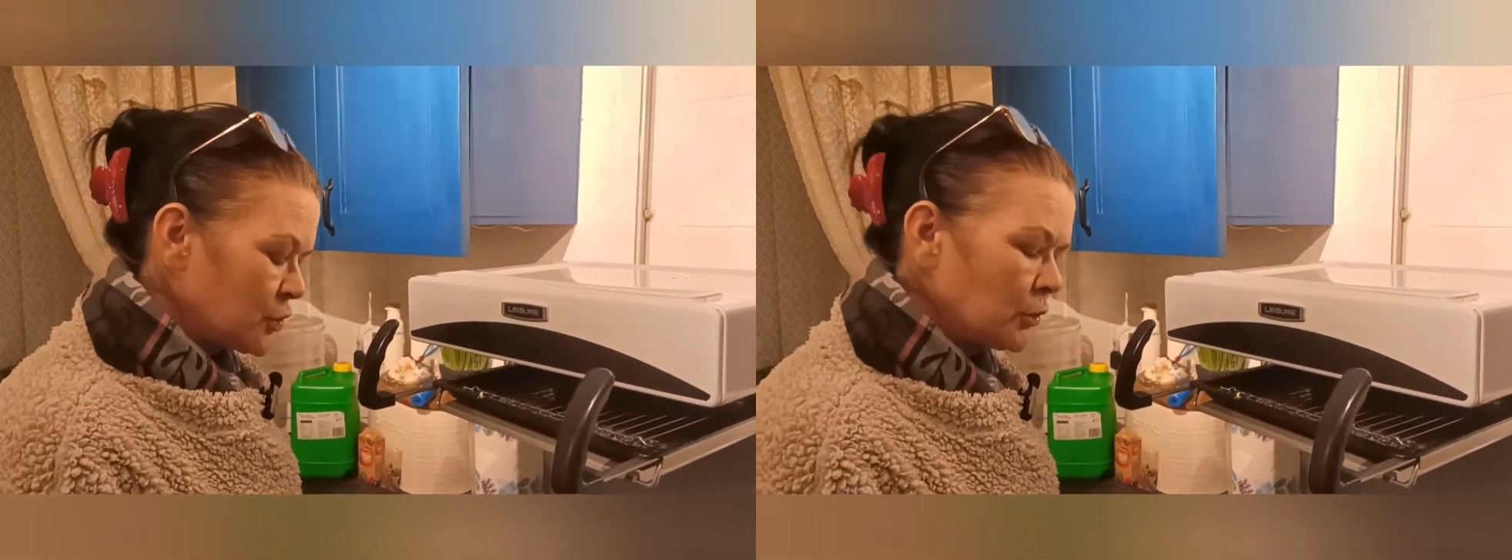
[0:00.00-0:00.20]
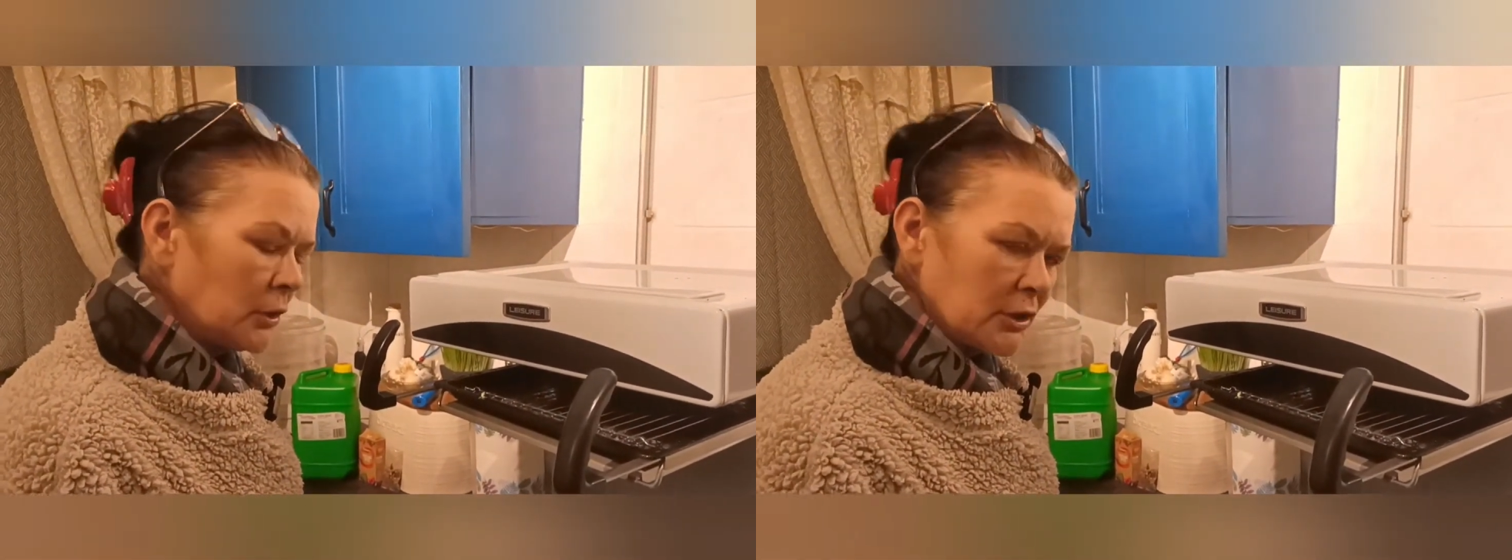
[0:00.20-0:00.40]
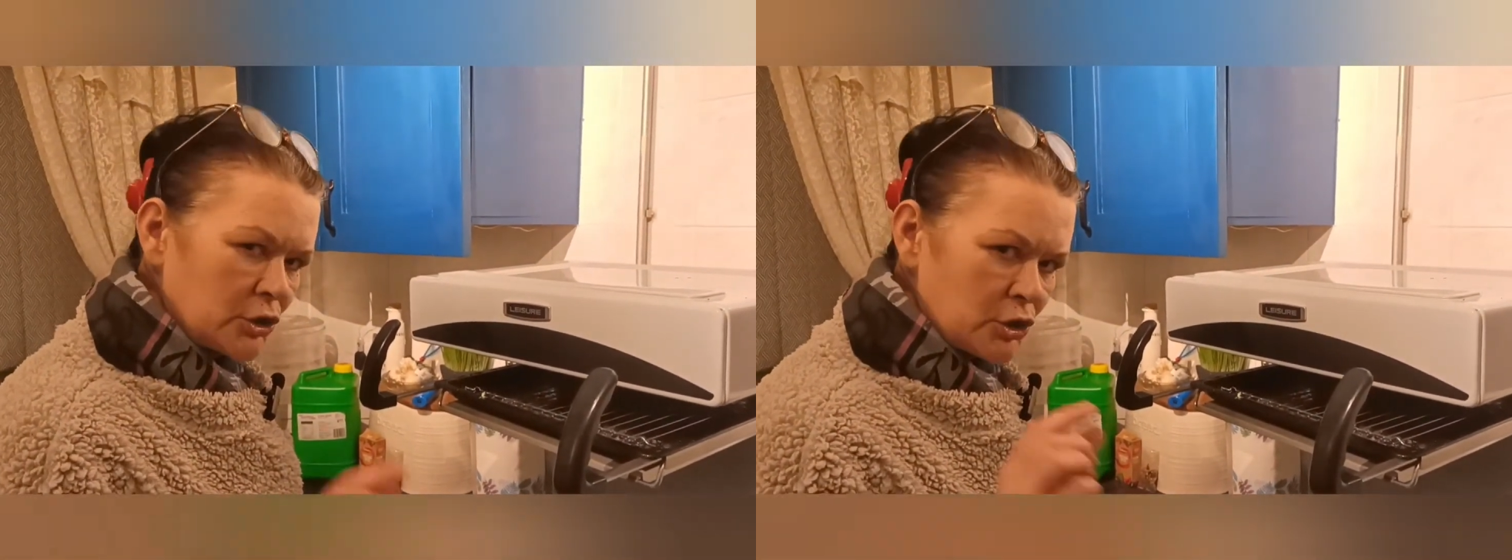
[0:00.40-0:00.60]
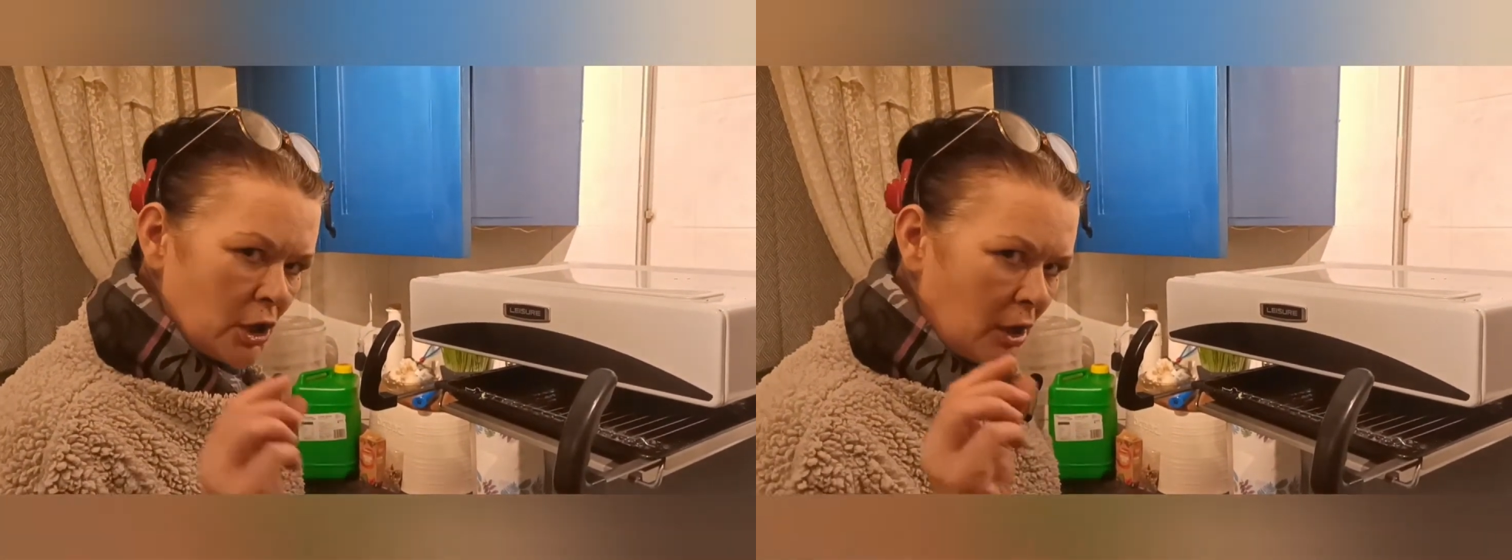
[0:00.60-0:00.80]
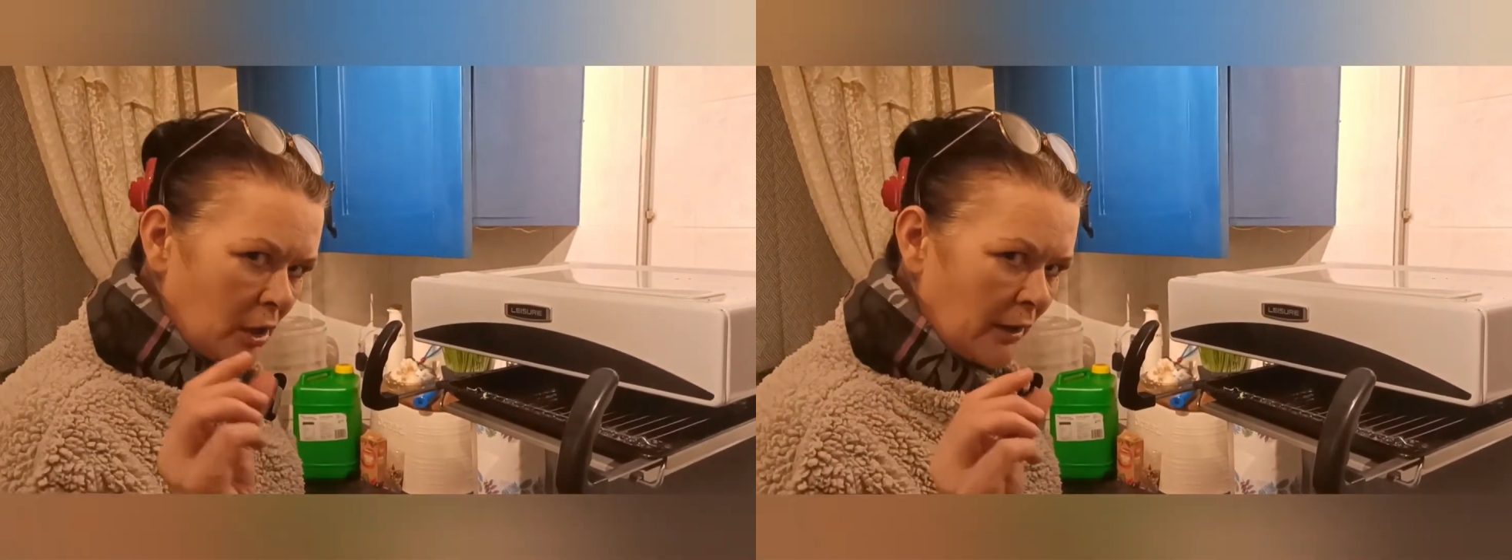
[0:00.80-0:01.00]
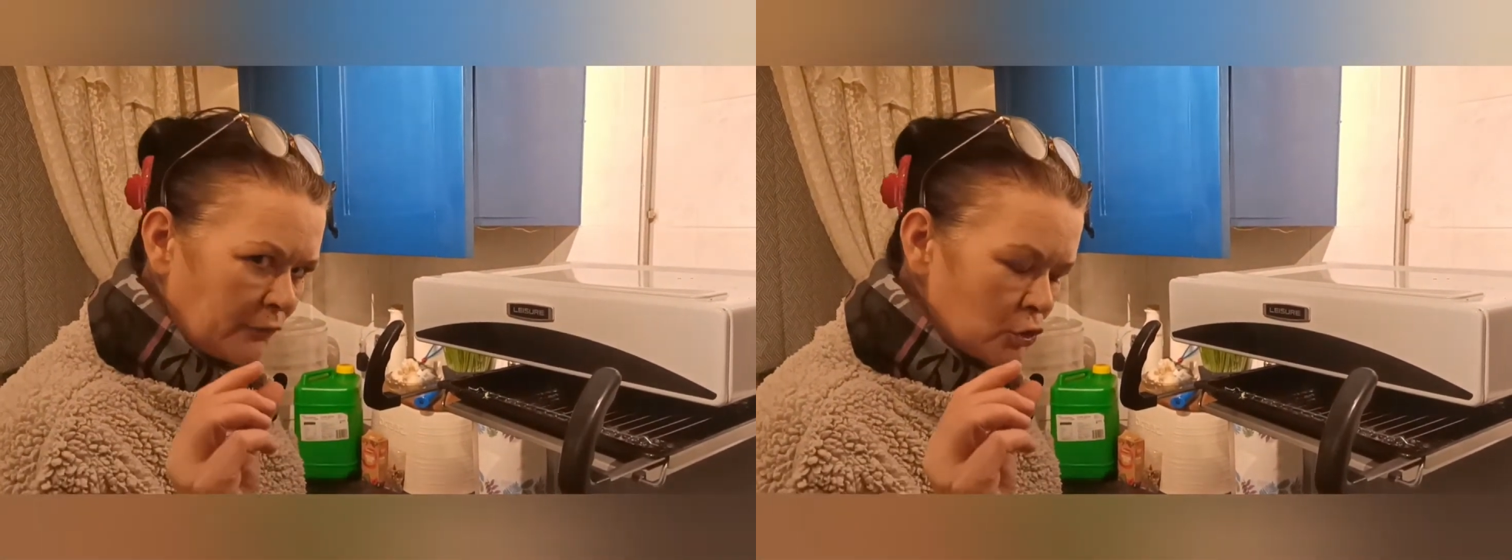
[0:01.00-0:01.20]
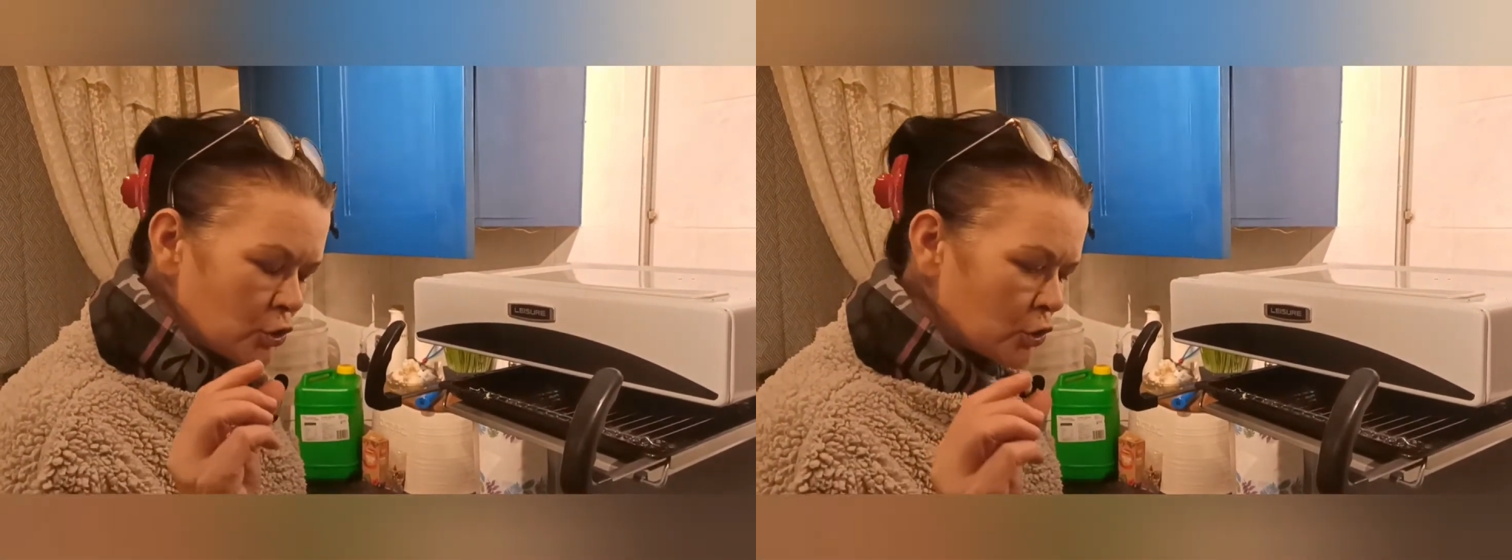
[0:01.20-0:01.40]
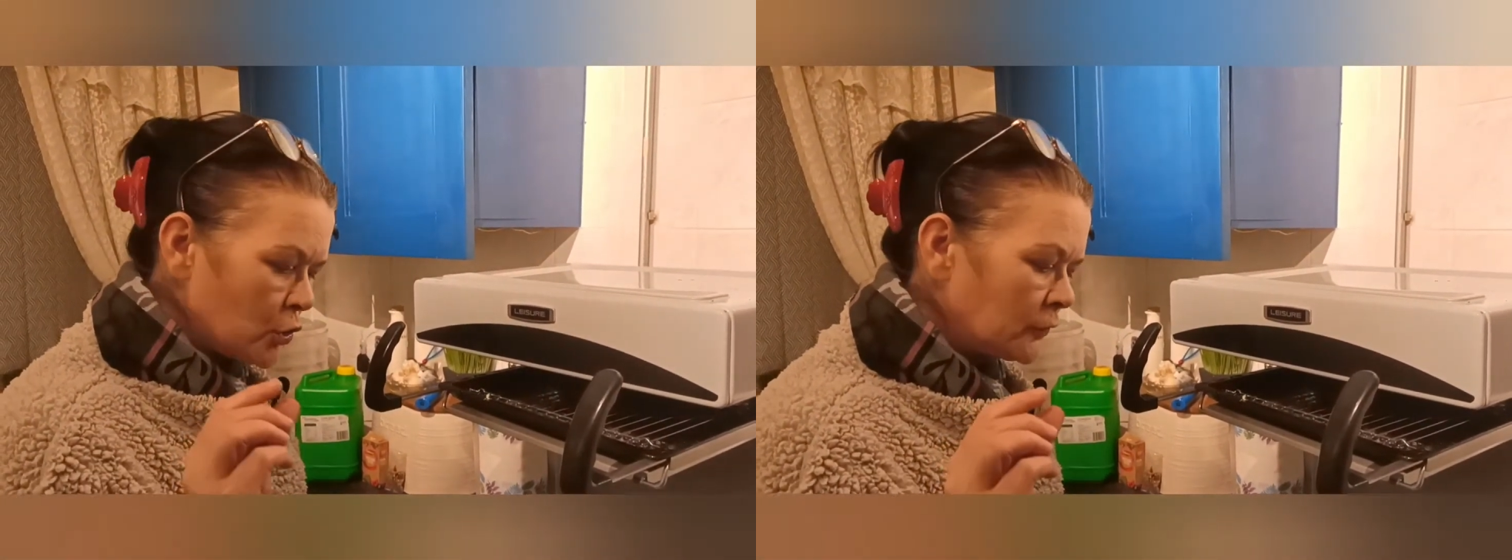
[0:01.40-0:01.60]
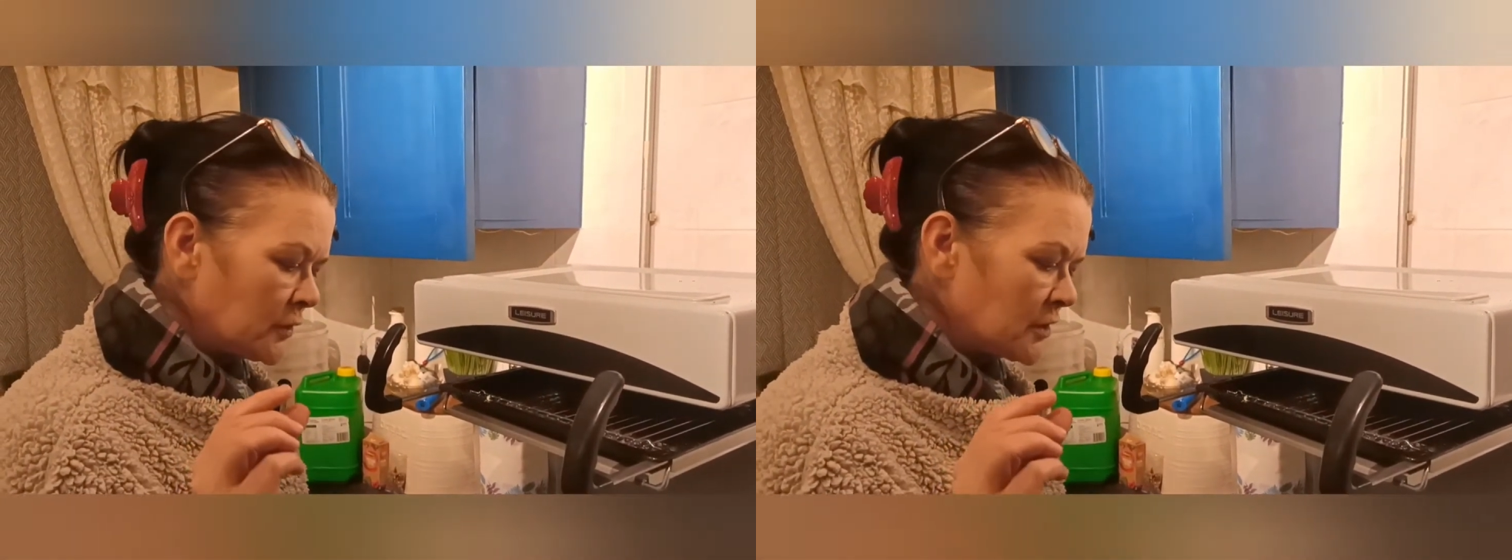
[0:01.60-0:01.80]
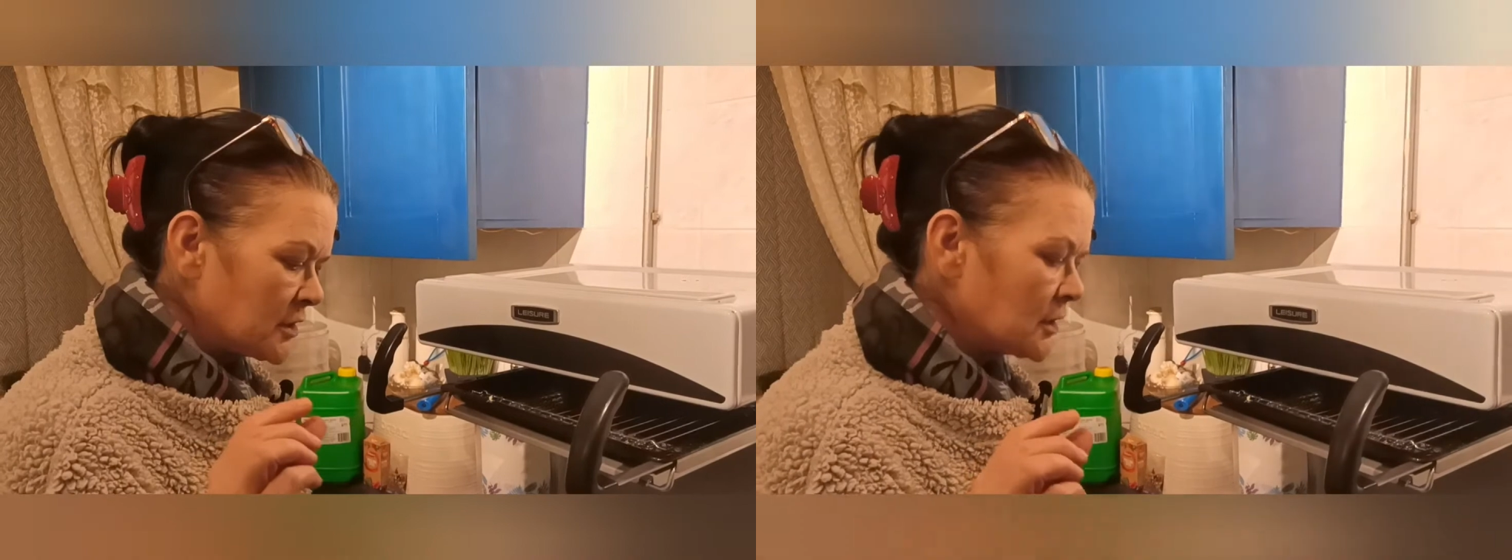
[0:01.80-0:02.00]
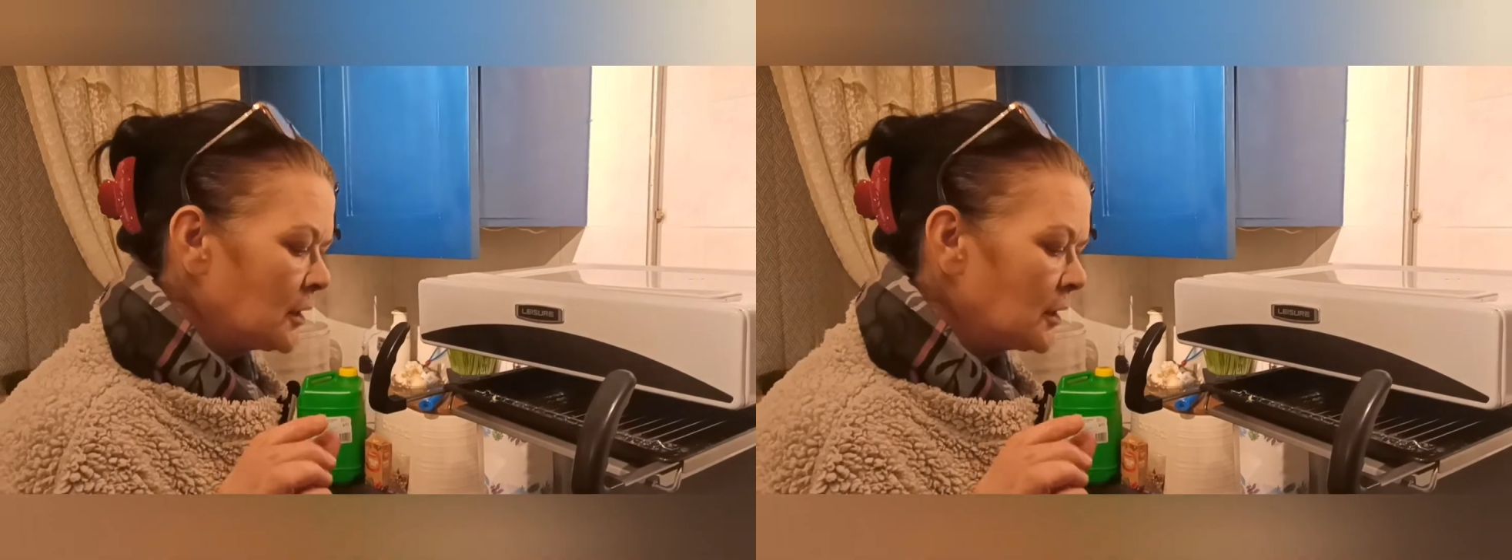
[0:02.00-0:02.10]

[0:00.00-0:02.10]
tallest jar I've just covered